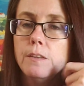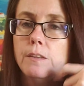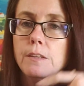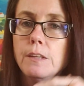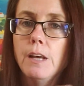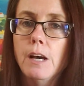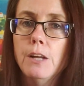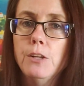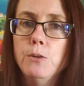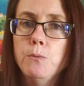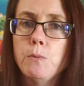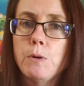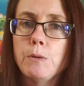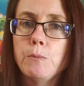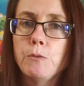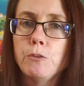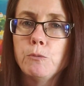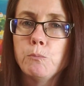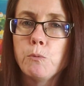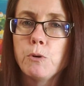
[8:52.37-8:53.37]
The other
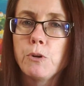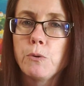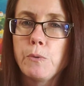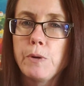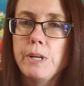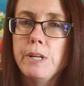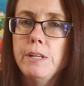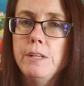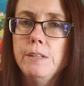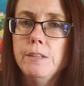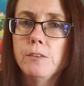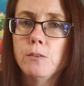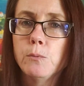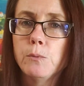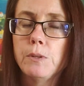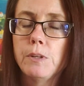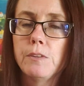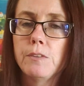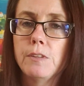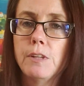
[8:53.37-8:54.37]
one was more gritty. This
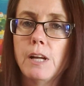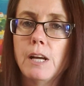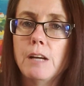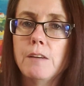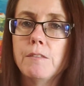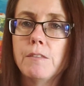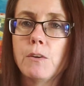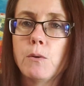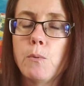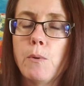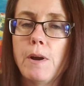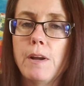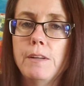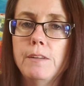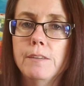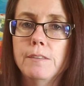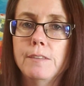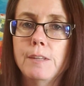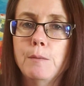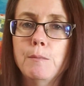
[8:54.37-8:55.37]
one doesn't have
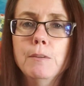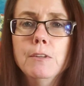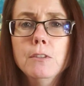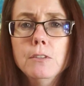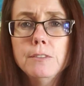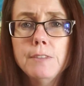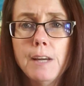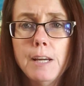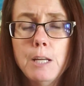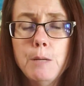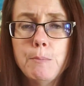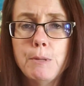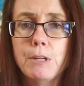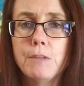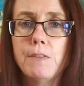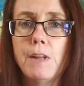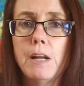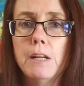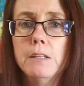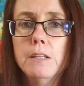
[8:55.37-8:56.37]
quite the same, little tiny bit
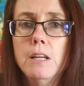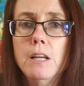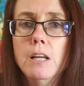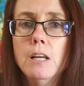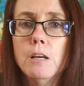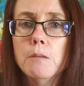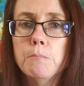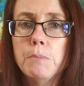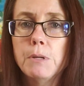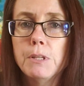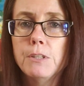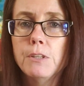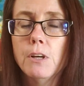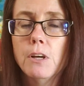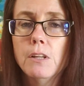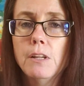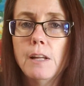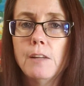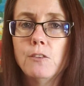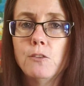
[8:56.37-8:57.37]
of that, but
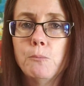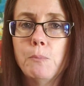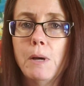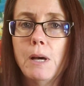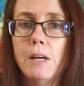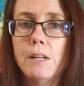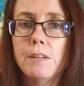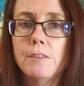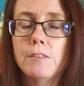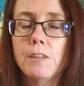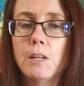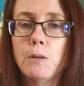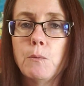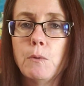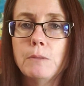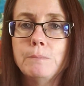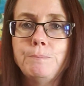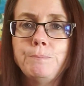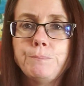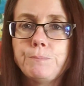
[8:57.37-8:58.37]
not as bad as that
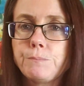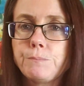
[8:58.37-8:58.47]
one.